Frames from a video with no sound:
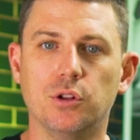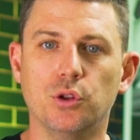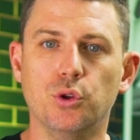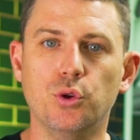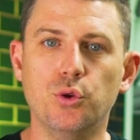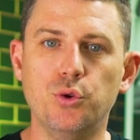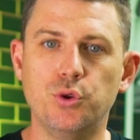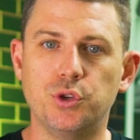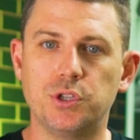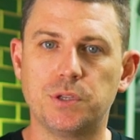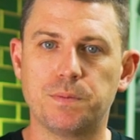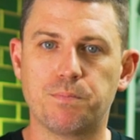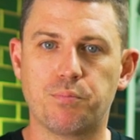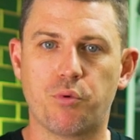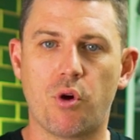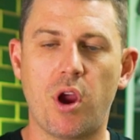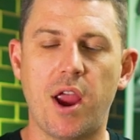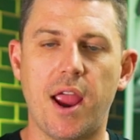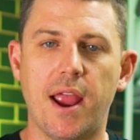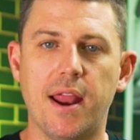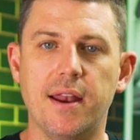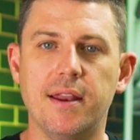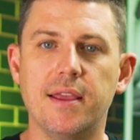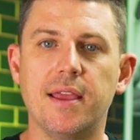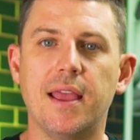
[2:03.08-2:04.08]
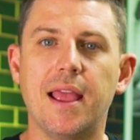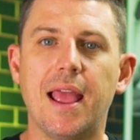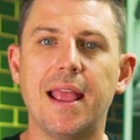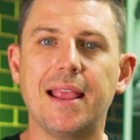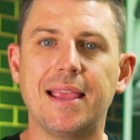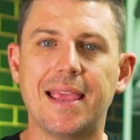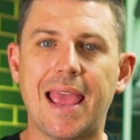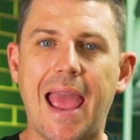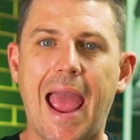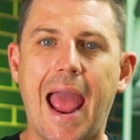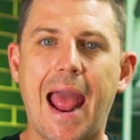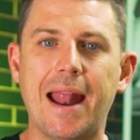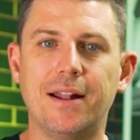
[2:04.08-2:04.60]
glue spread
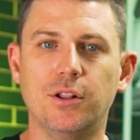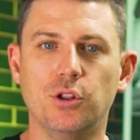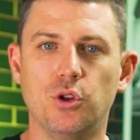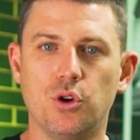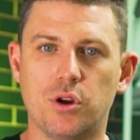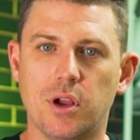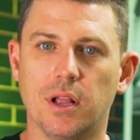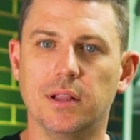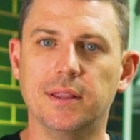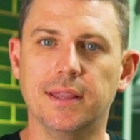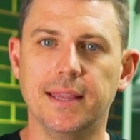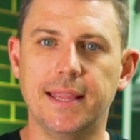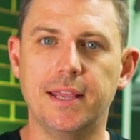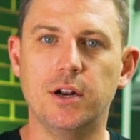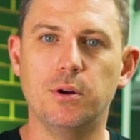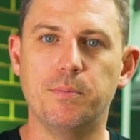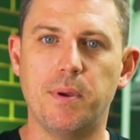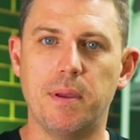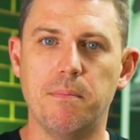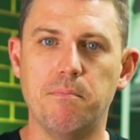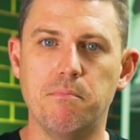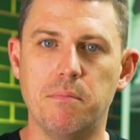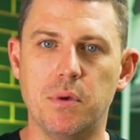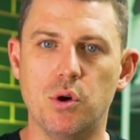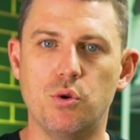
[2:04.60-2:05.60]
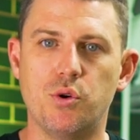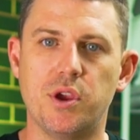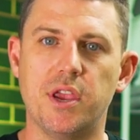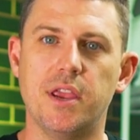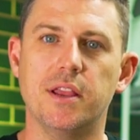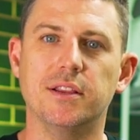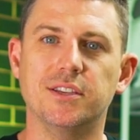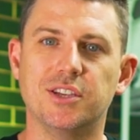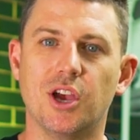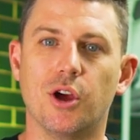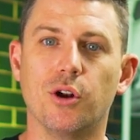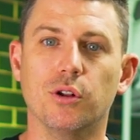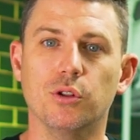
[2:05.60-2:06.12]
can look a little bit milky
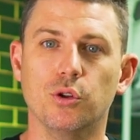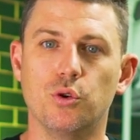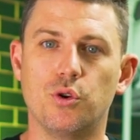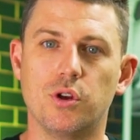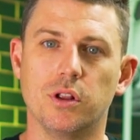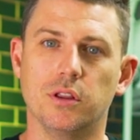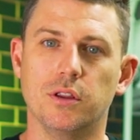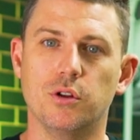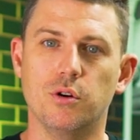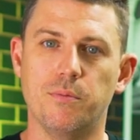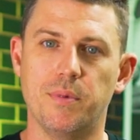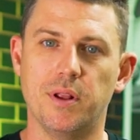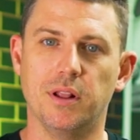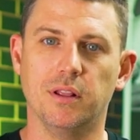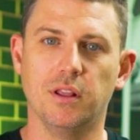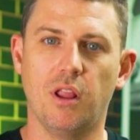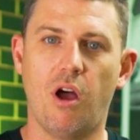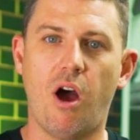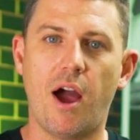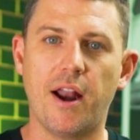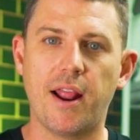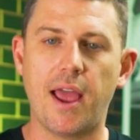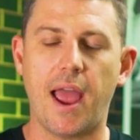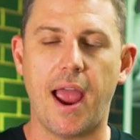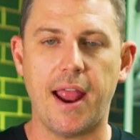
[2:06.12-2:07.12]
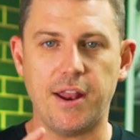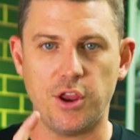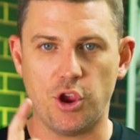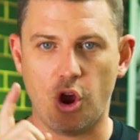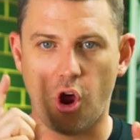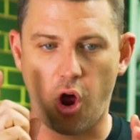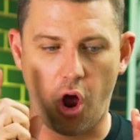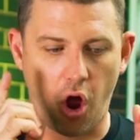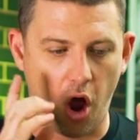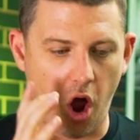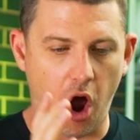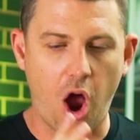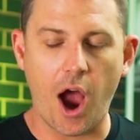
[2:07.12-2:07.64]
and so it'll look a little bit lighter and your
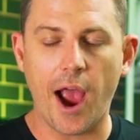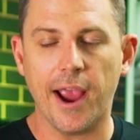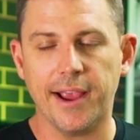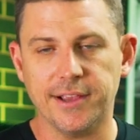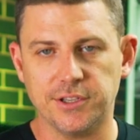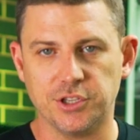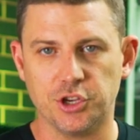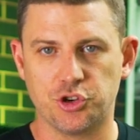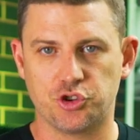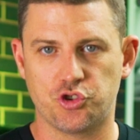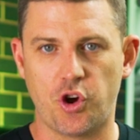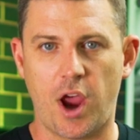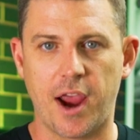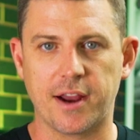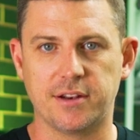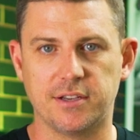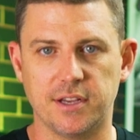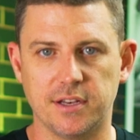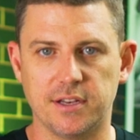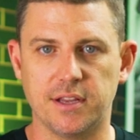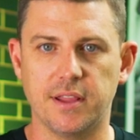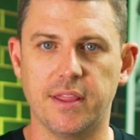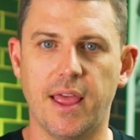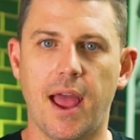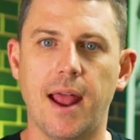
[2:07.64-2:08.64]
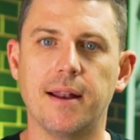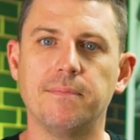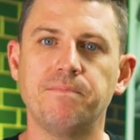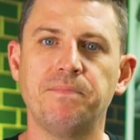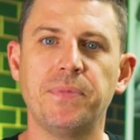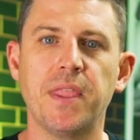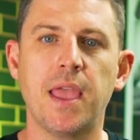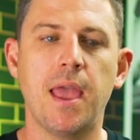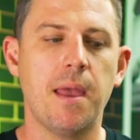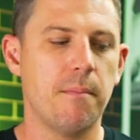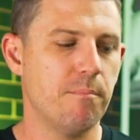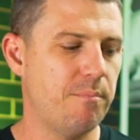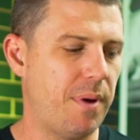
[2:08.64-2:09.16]
eye is attracted to that.
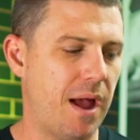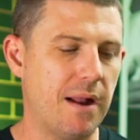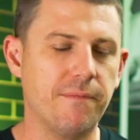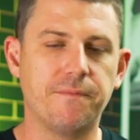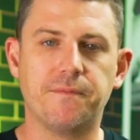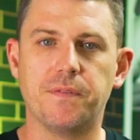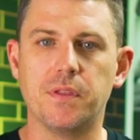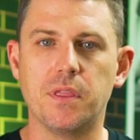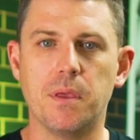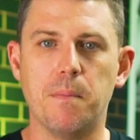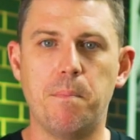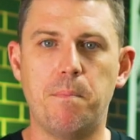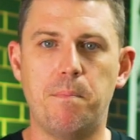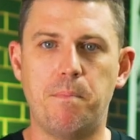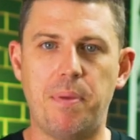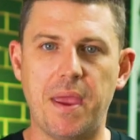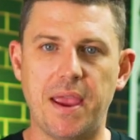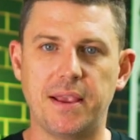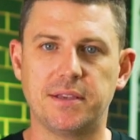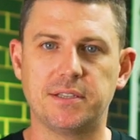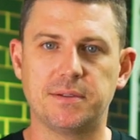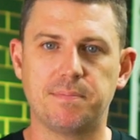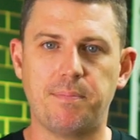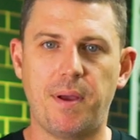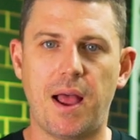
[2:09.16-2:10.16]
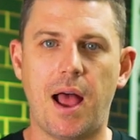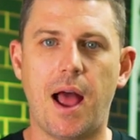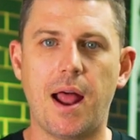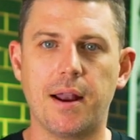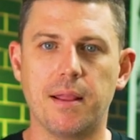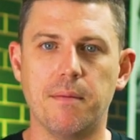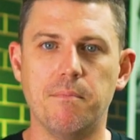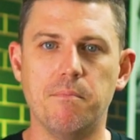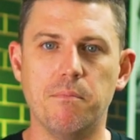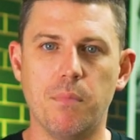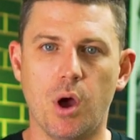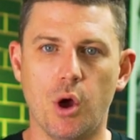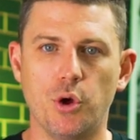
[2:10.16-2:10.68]
But for the best part
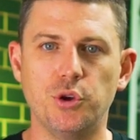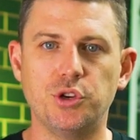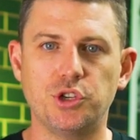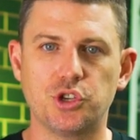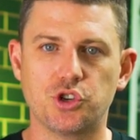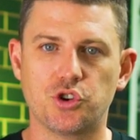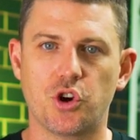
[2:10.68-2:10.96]
and most